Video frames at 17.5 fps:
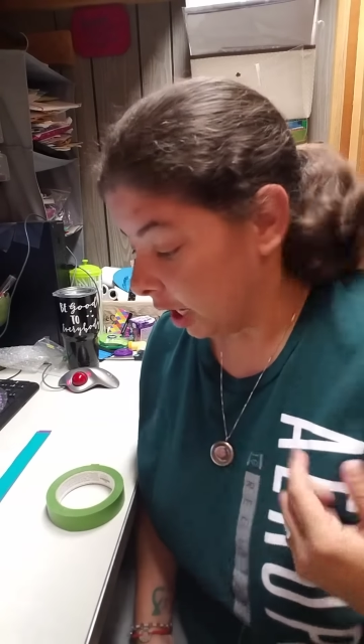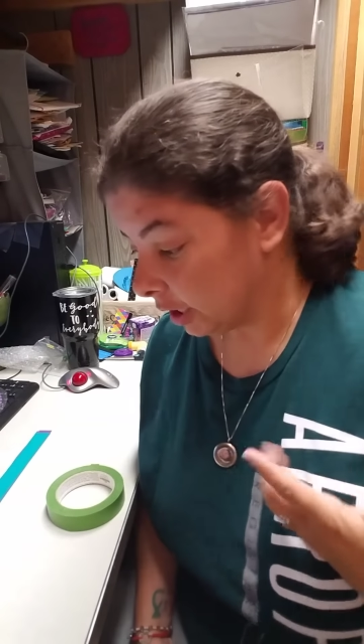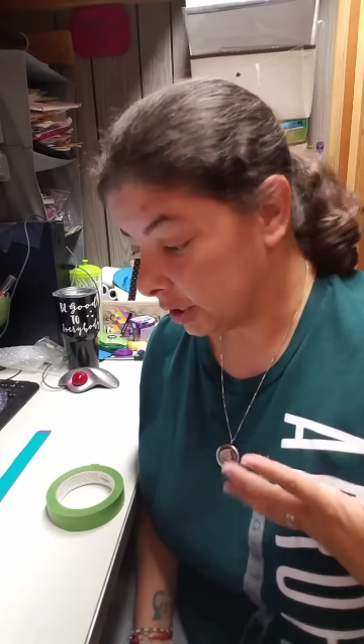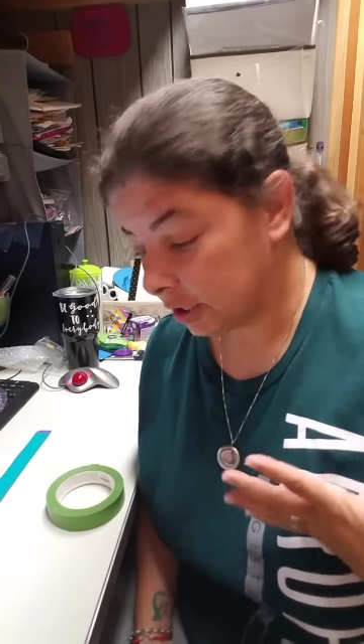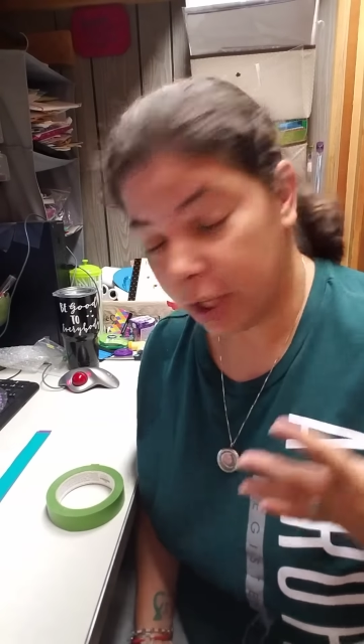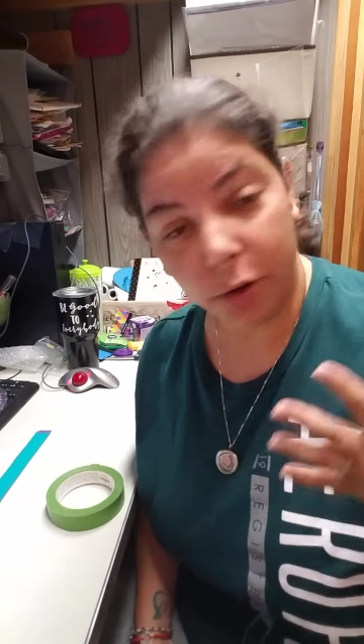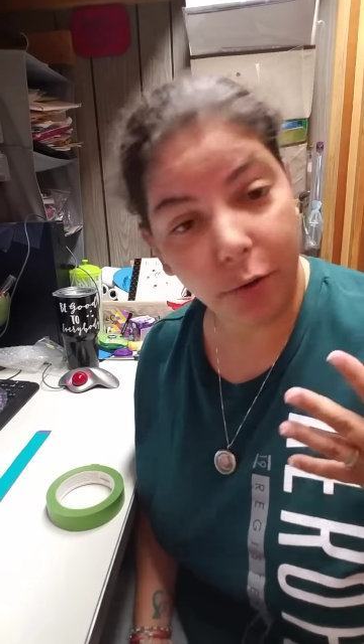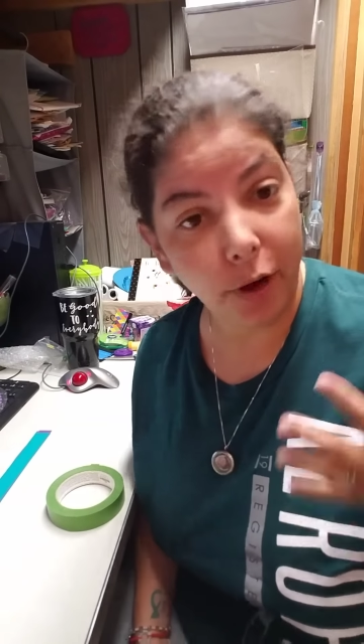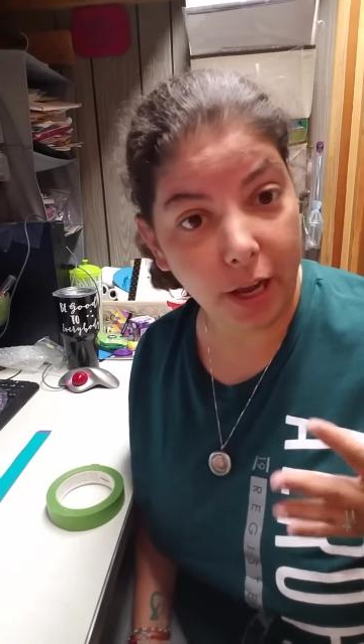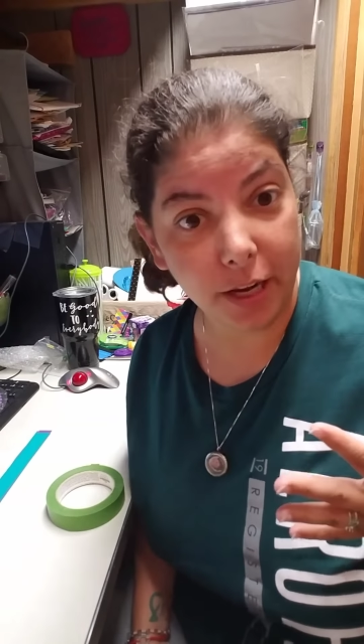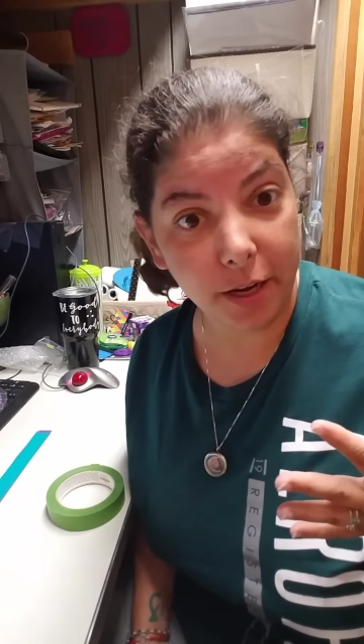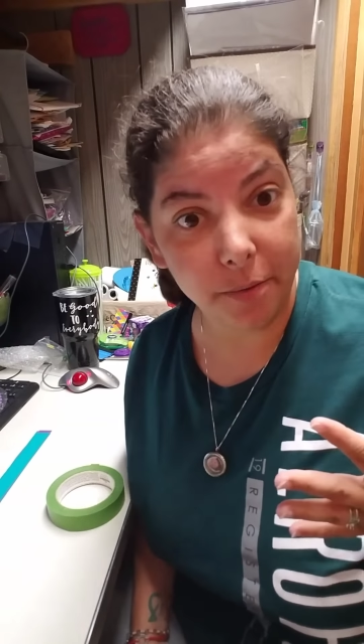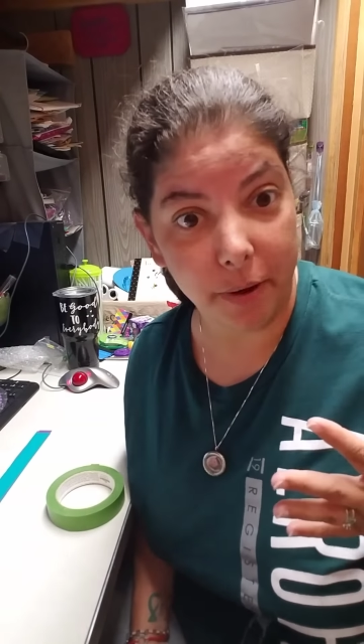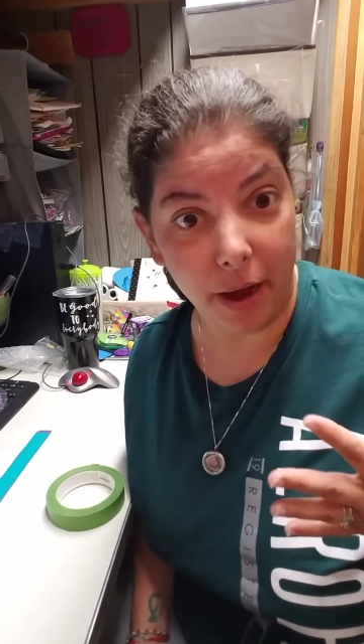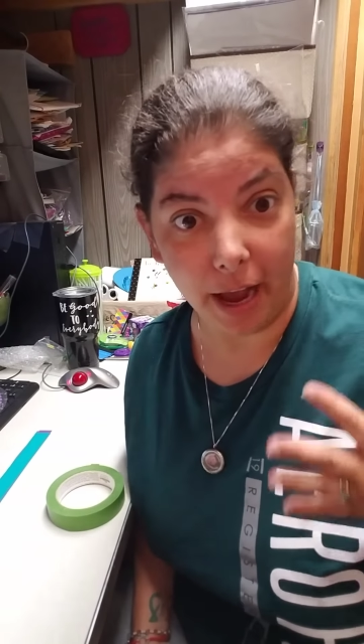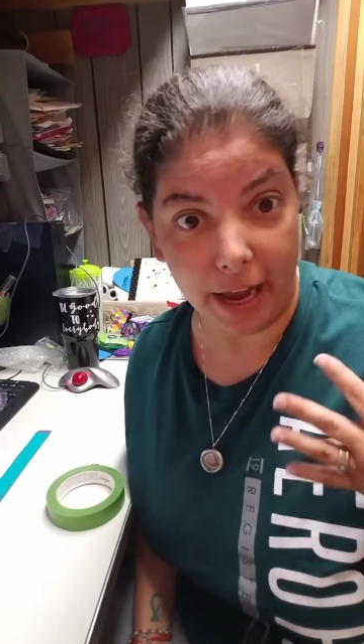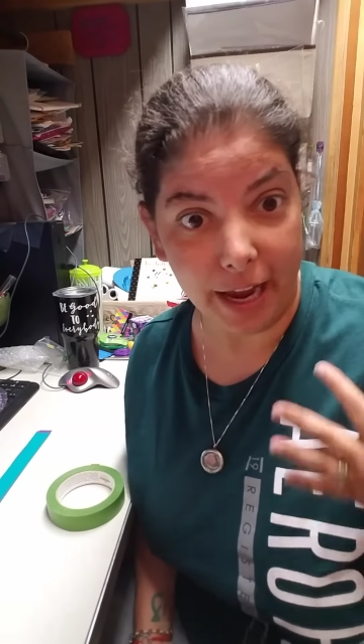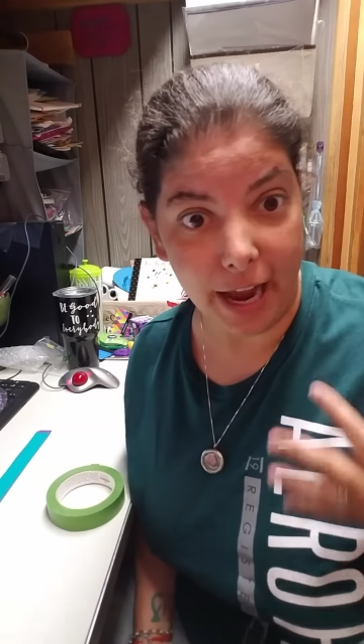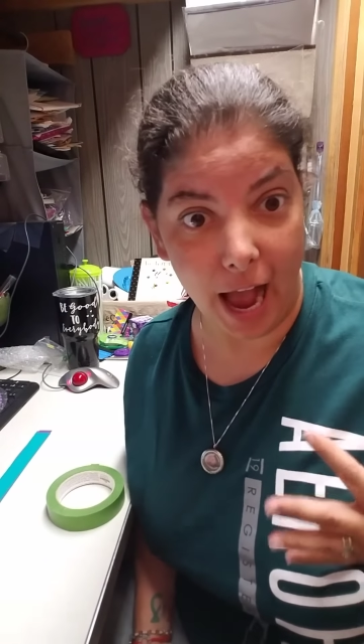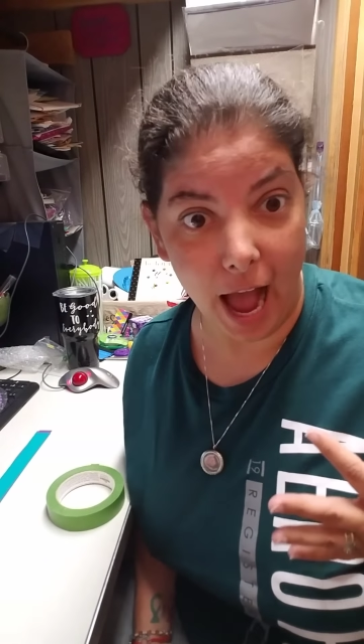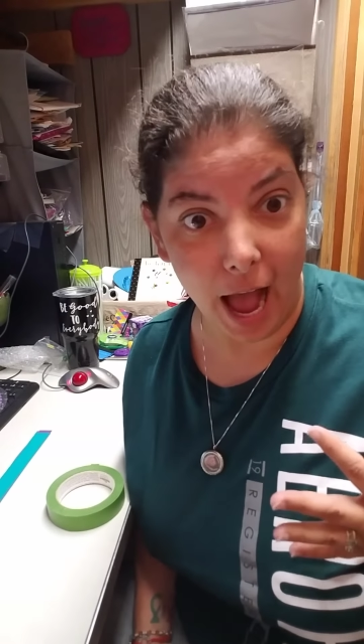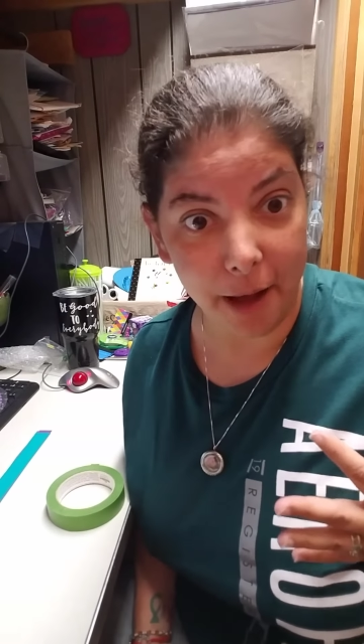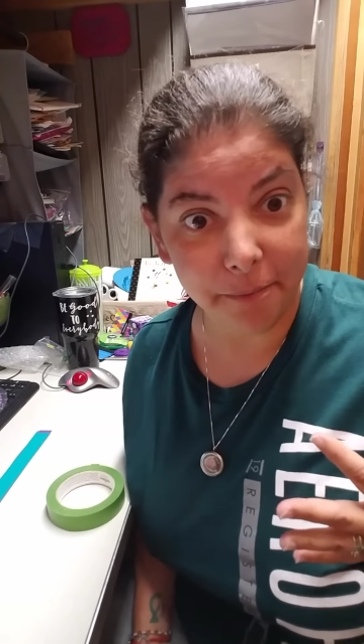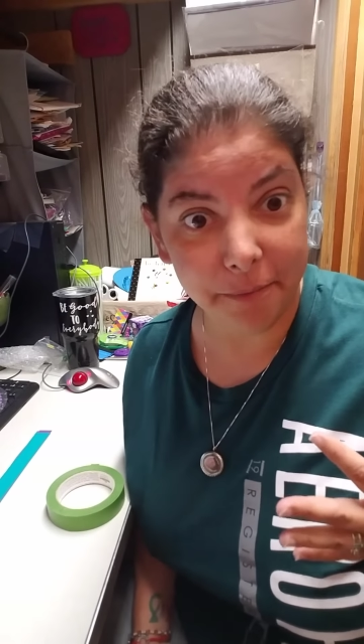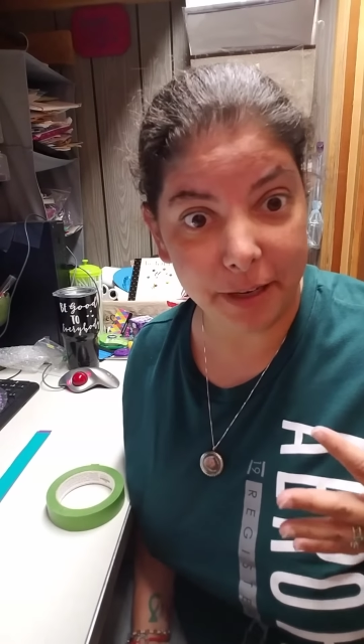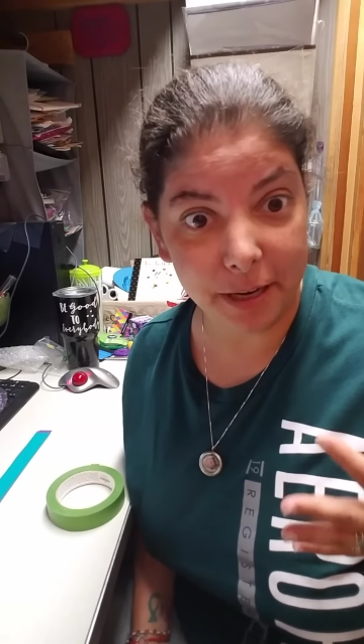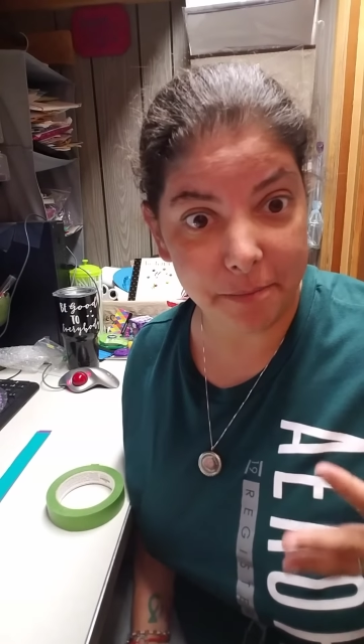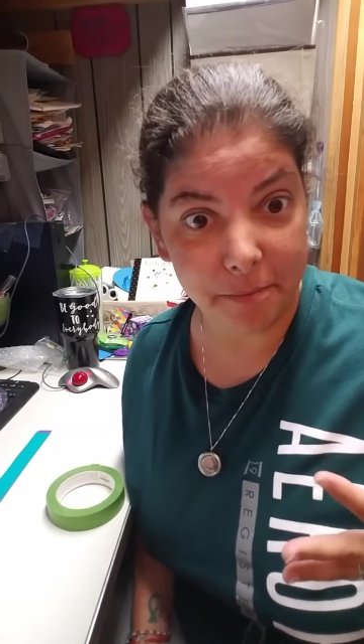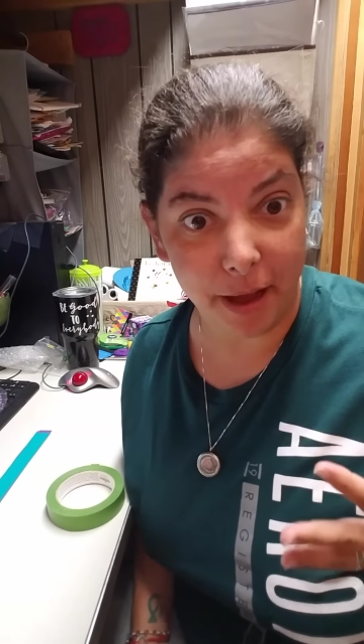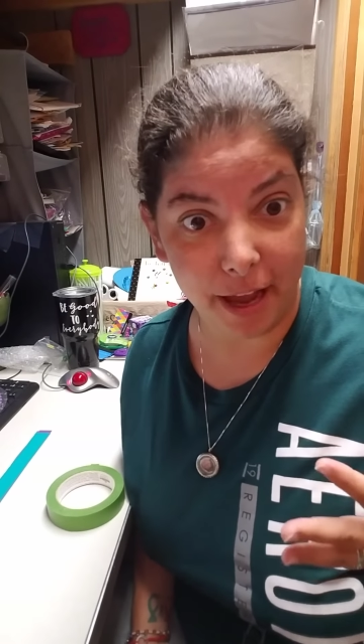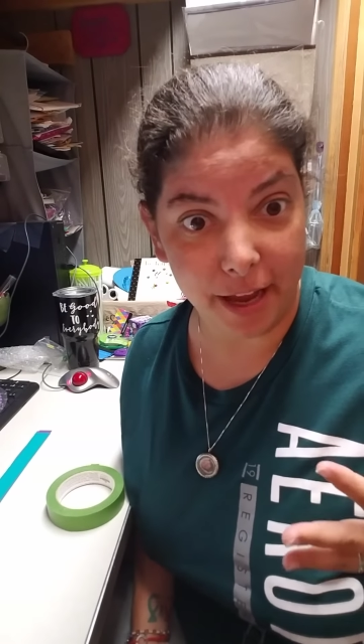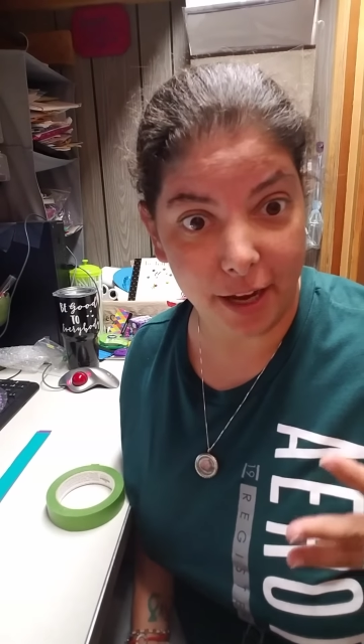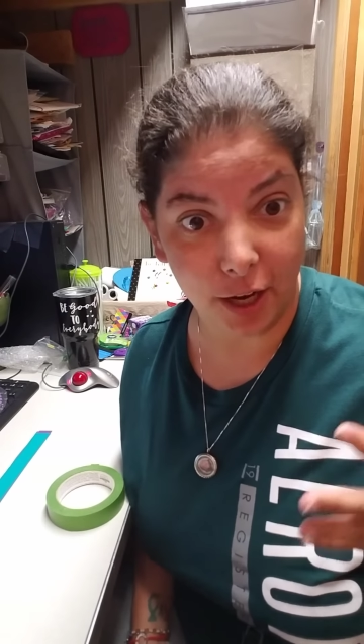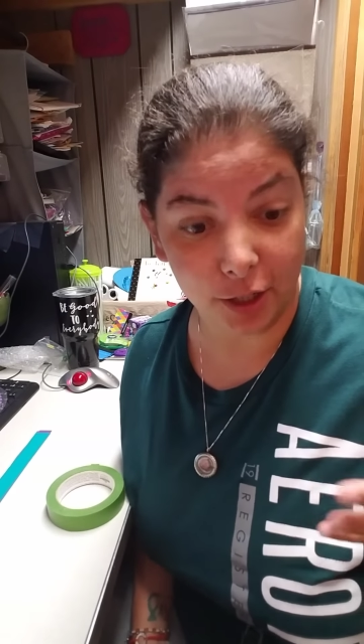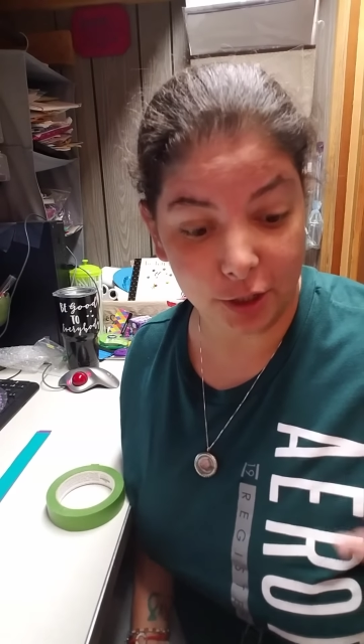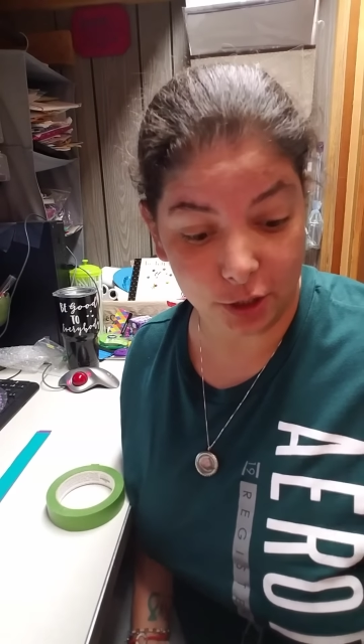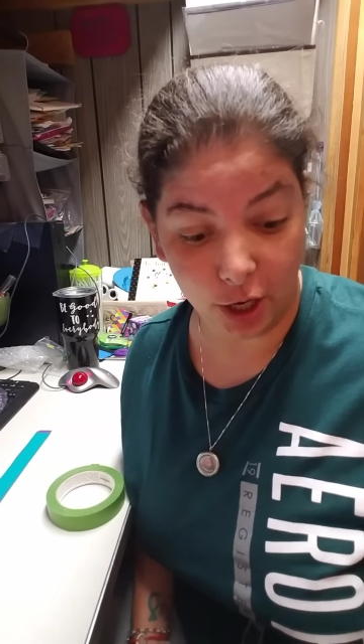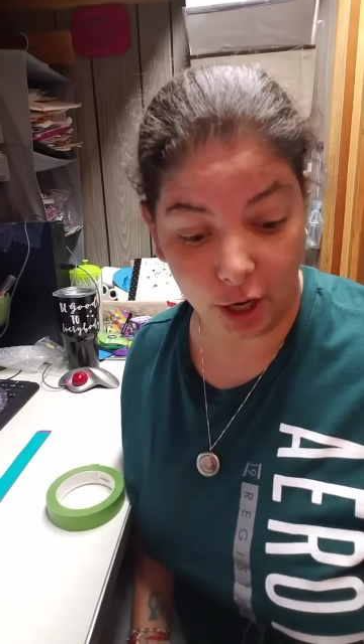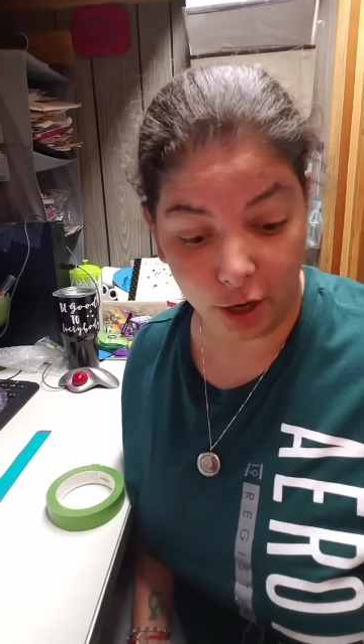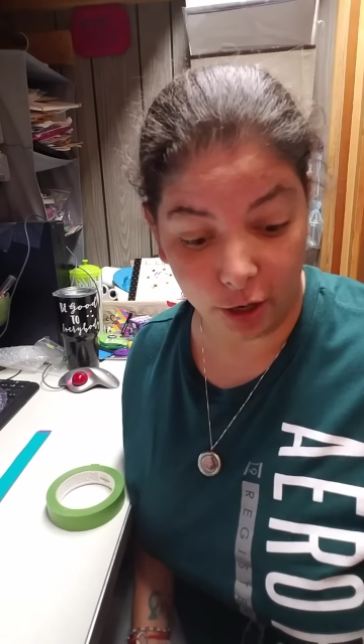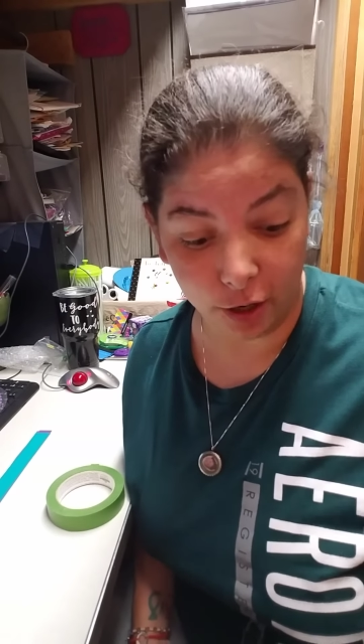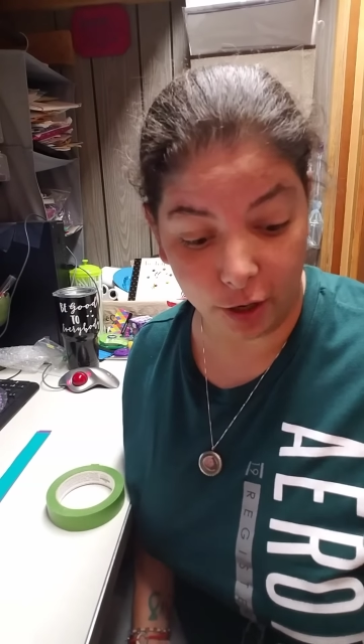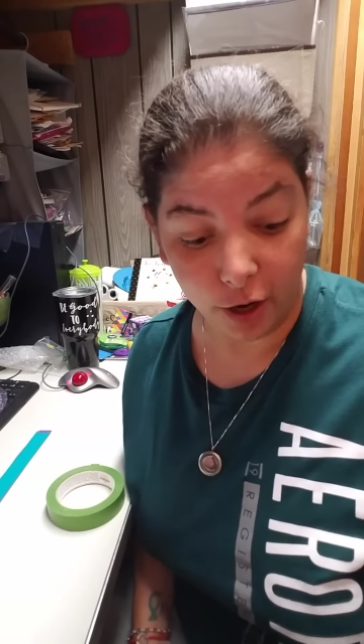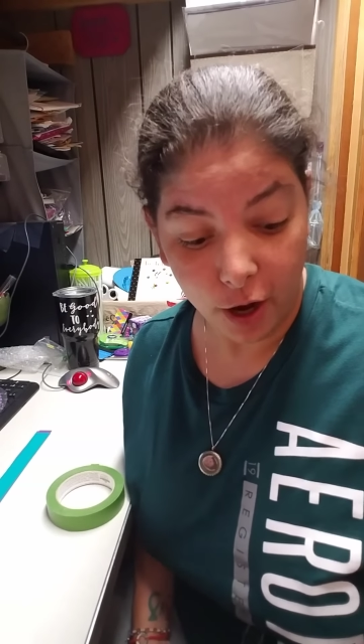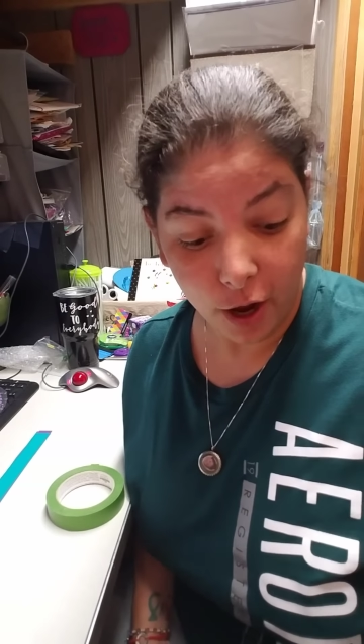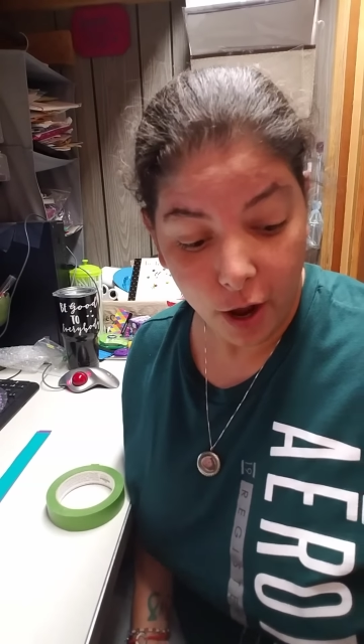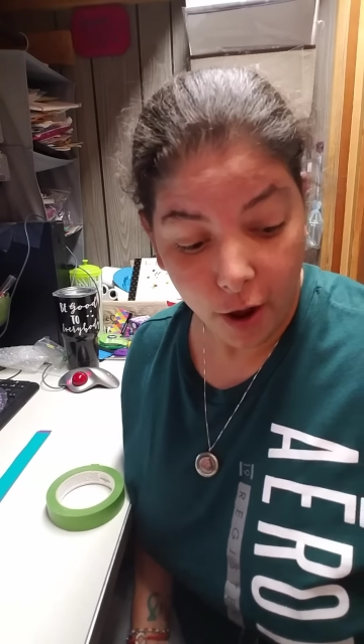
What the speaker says: So anyway, I'm going to make a shirt